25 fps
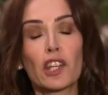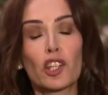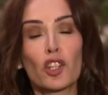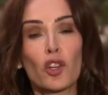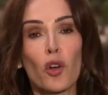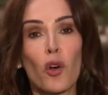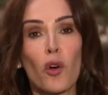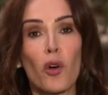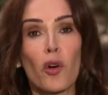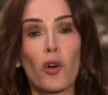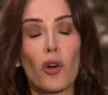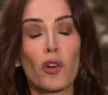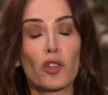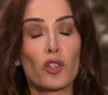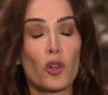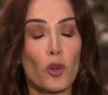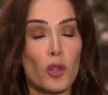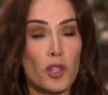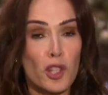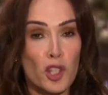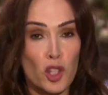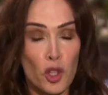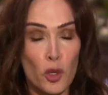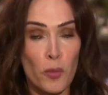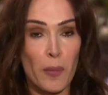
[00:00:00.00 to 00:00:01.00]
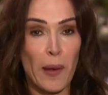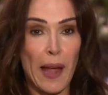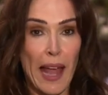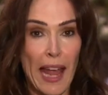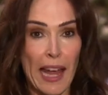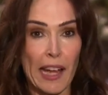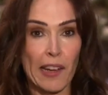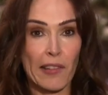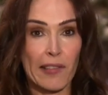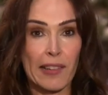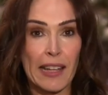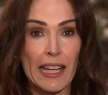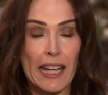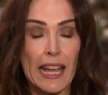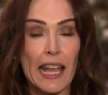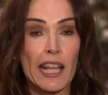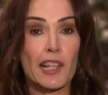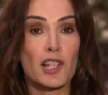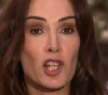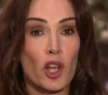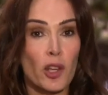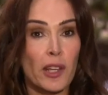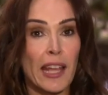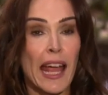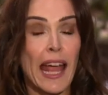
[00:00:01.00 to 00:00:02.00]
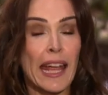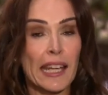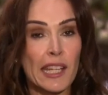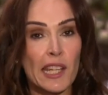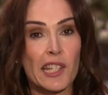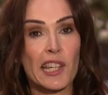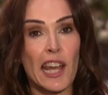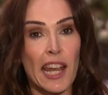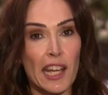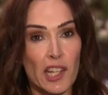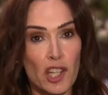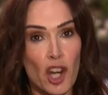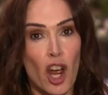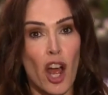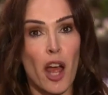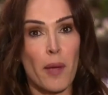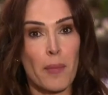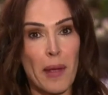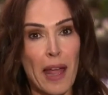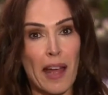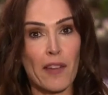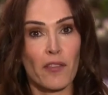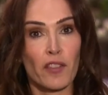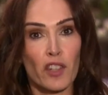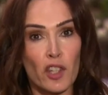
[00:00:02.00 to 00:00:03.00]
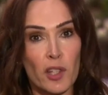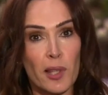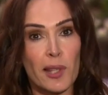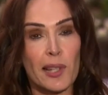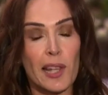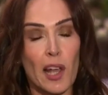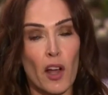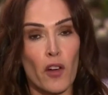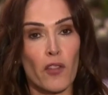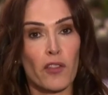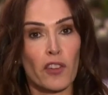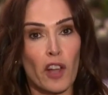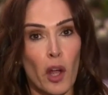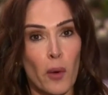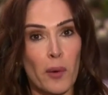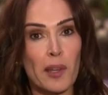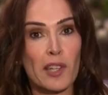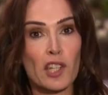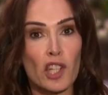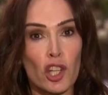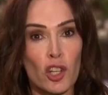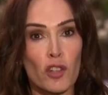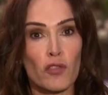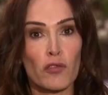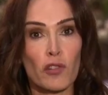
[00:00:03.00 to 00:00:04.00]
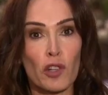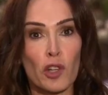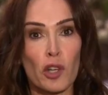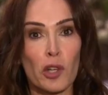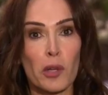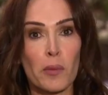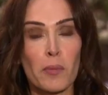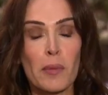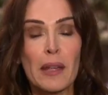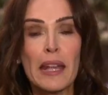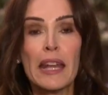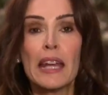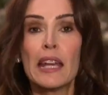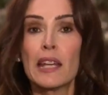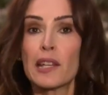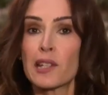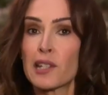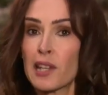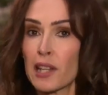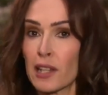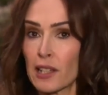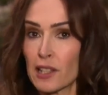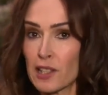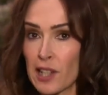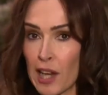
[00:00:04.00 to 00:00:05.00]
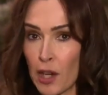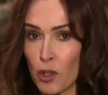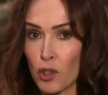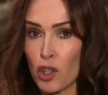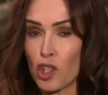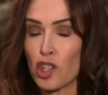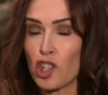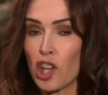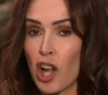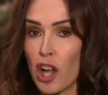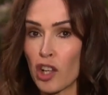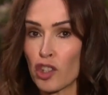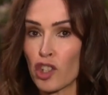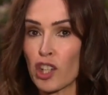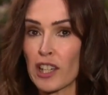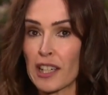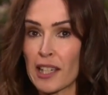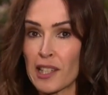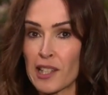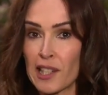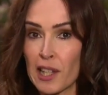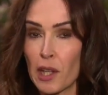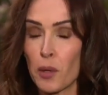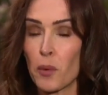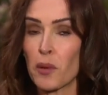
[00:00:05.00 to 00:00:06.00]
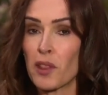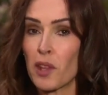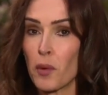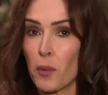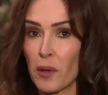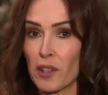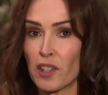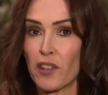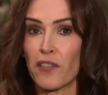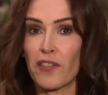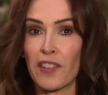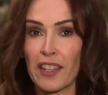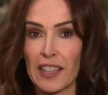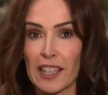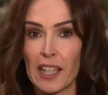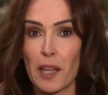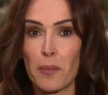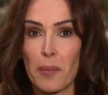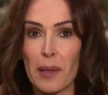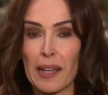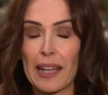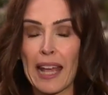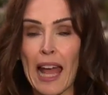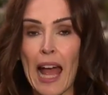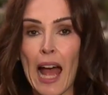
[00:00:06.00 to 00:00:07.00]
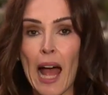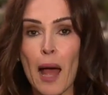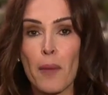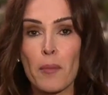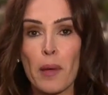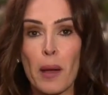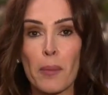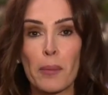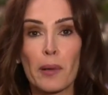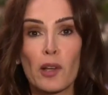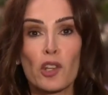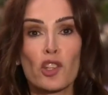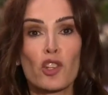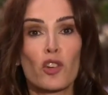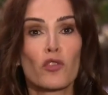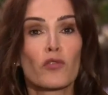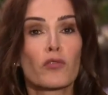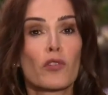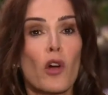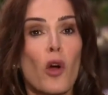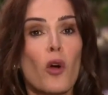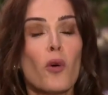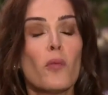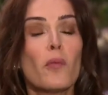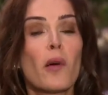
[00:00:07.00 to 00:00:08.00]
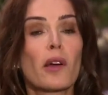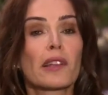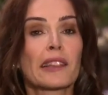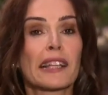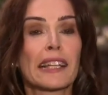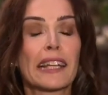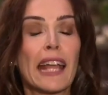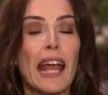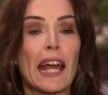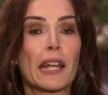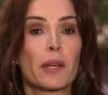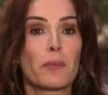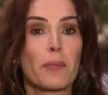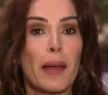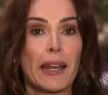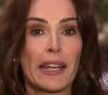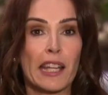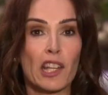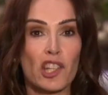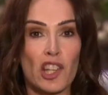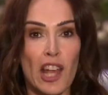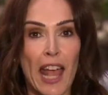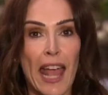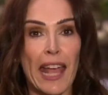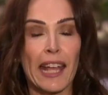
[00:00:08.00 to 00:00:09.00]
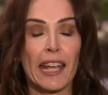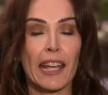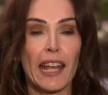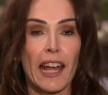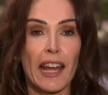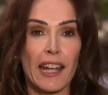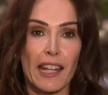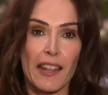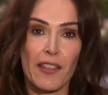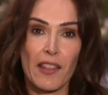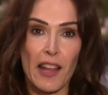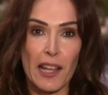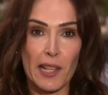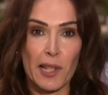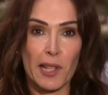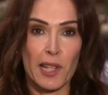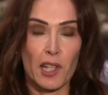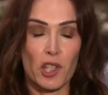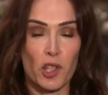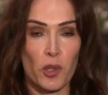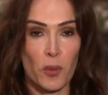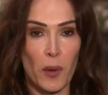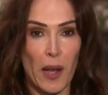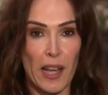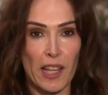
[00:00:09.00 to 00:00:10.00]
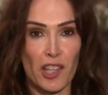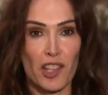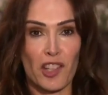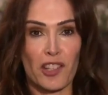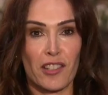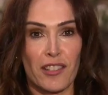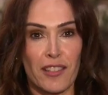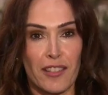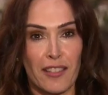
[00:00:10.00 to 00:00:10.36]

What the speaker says: you're super angry, it's okay to take time out for yourself. Go into your room, tell your child you're going to deal with it when you're feeling a bit calmer, because you're role modelling how to manage anger in that situation.